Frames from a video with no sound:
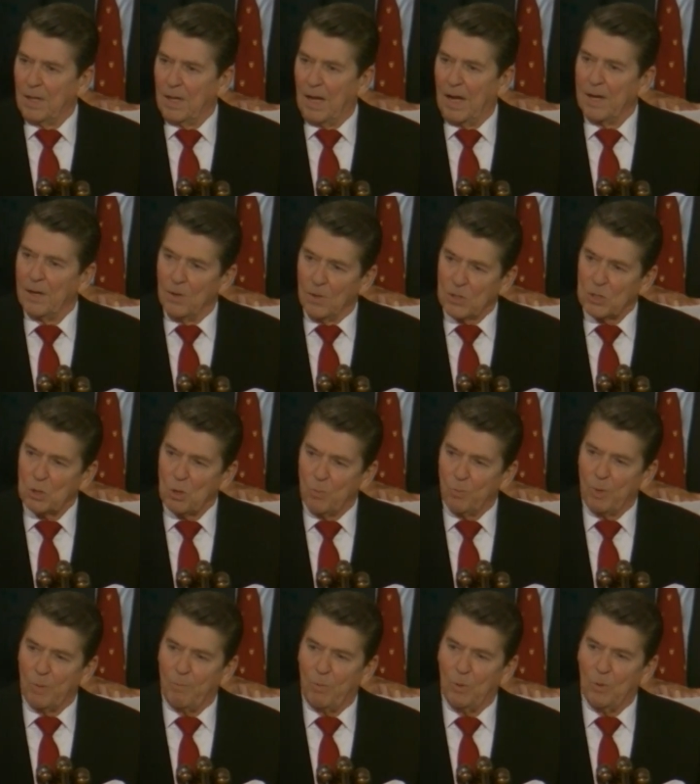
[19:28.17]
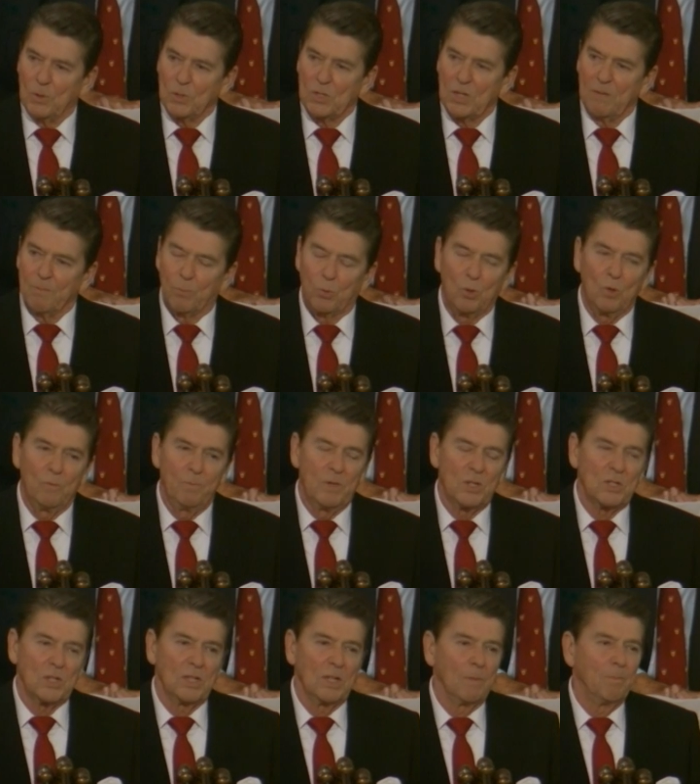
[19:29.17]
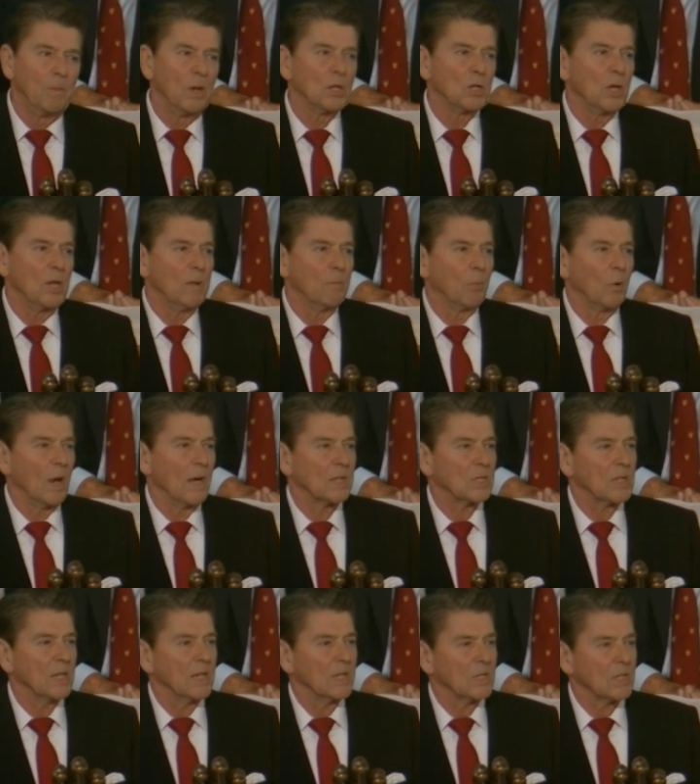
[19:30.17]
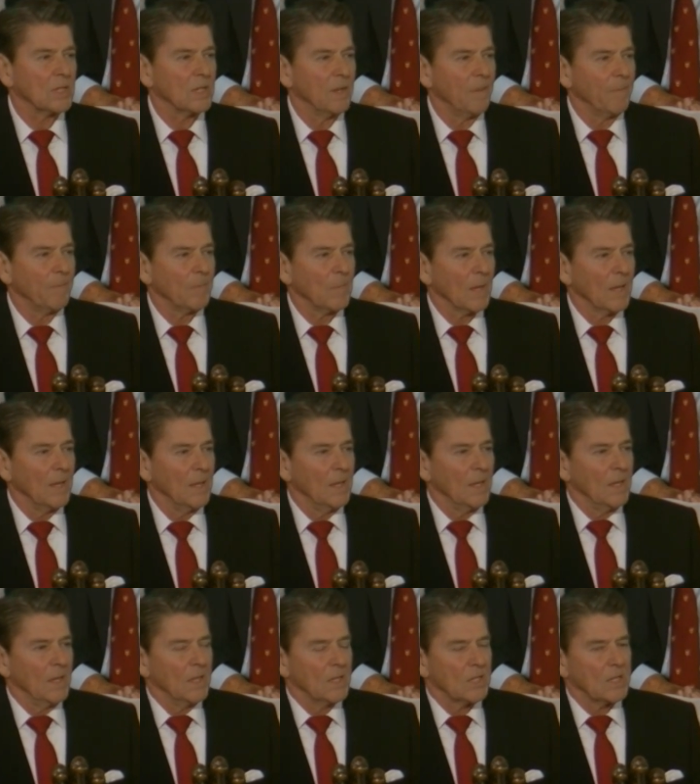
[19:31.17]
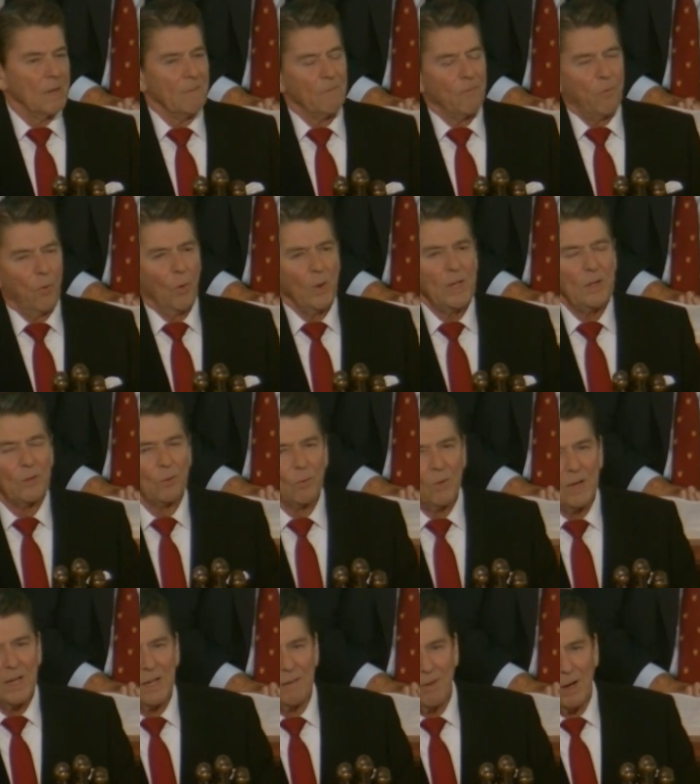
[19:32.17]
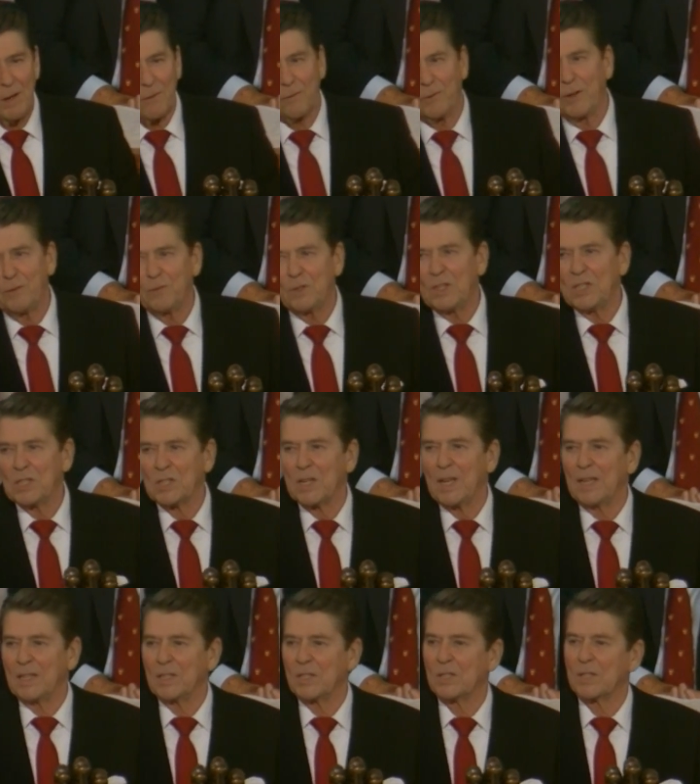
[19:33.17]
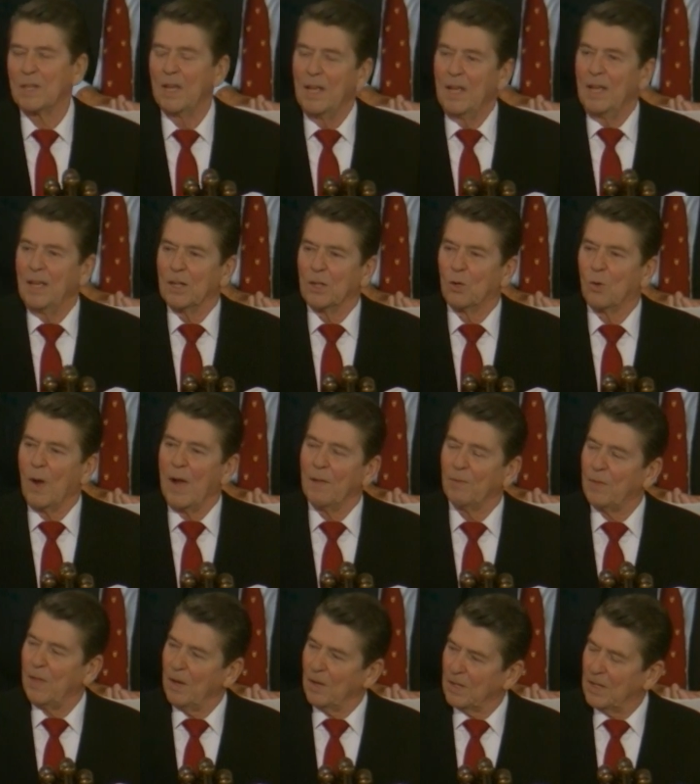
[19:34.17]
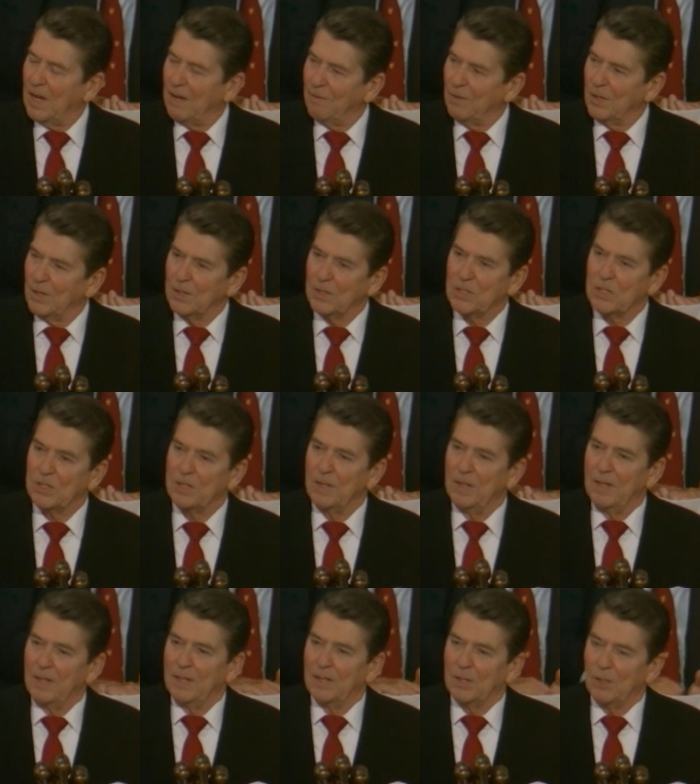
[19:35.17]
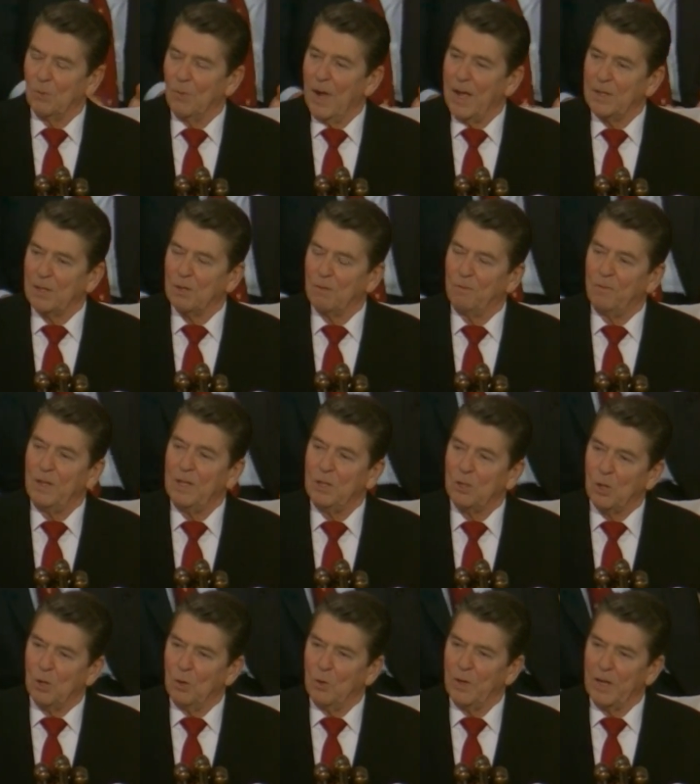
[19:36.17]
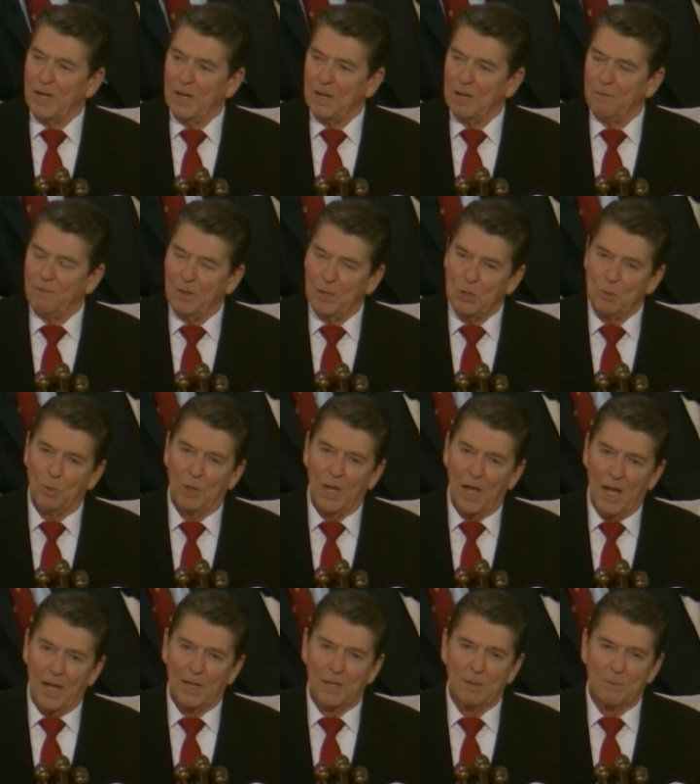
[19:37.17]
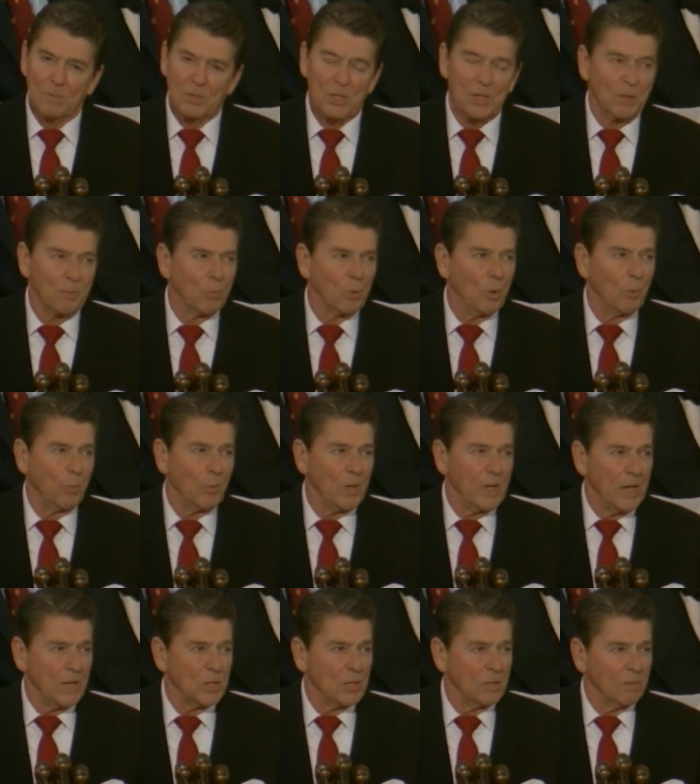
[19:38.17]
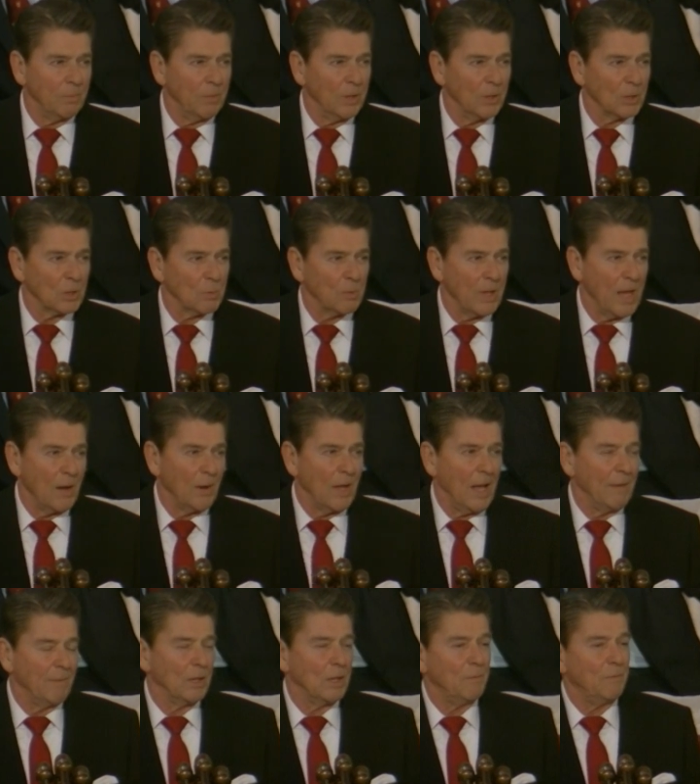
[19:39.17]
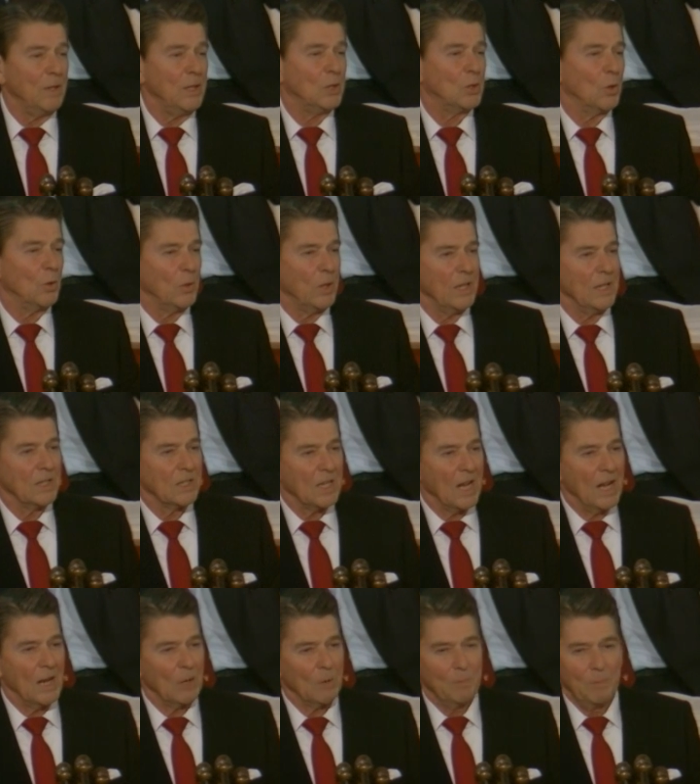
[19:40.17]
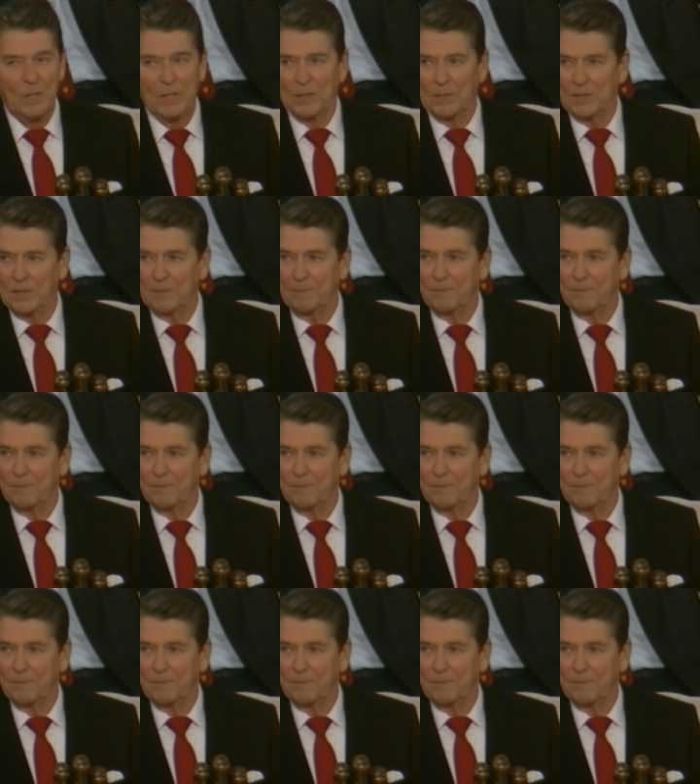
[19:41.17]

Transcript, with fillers: I also propose improvements in the budgeting process. Some 43 of our 50 states grant their governors the right to veto individual items in appropriation bills without having to veto the entire bill.